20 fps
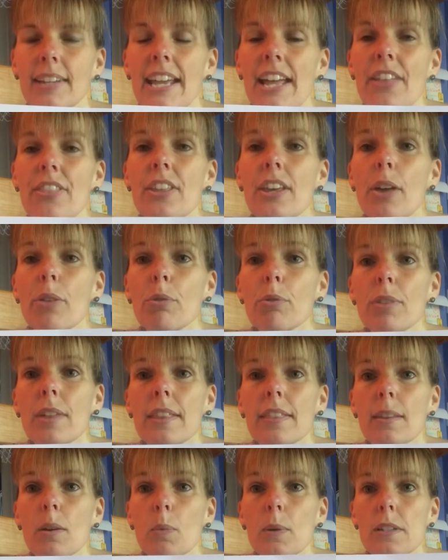The other
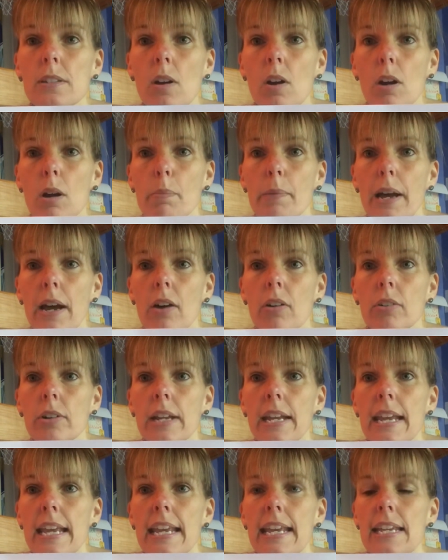thing that we talk about
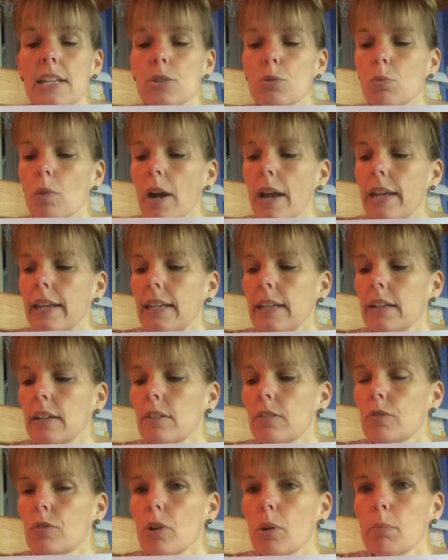is writing
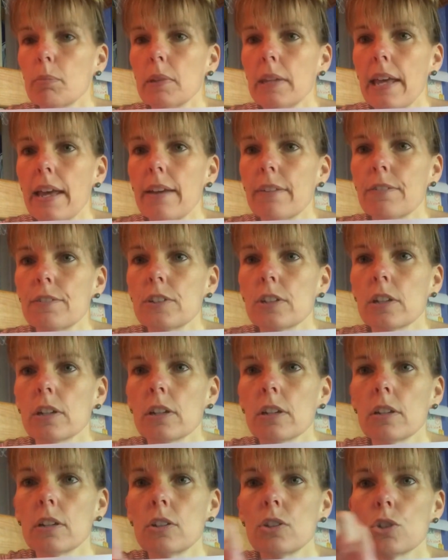from left
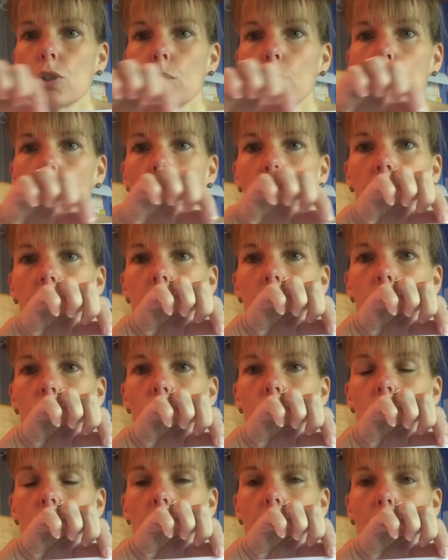to right.
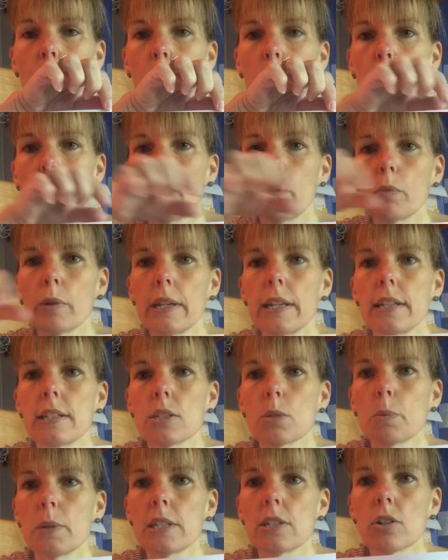Just like when we read.
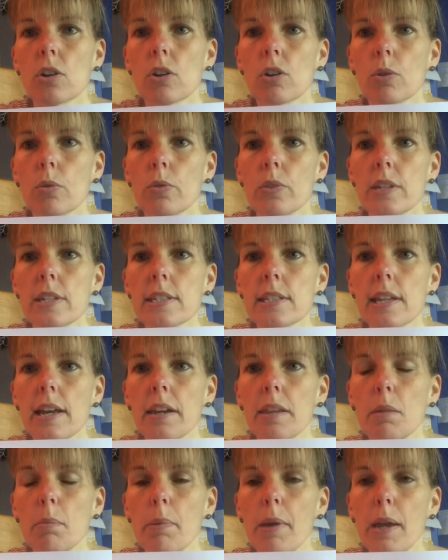So we start on this side of
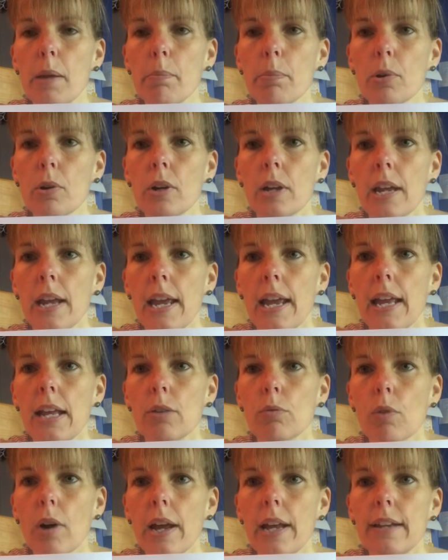the paper and
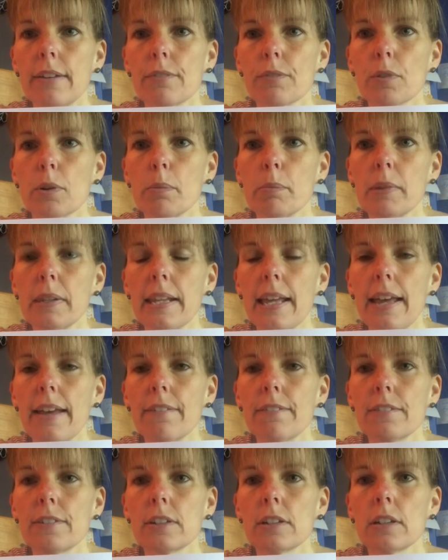write from
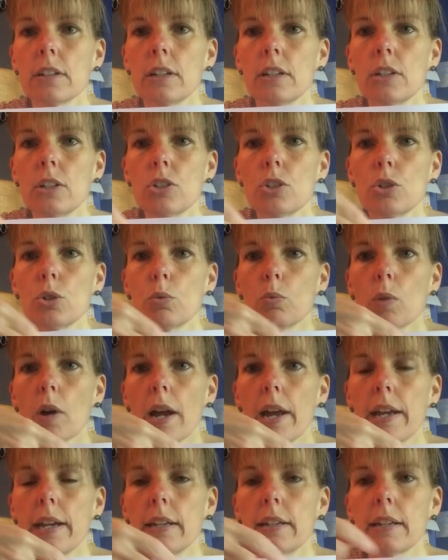left to right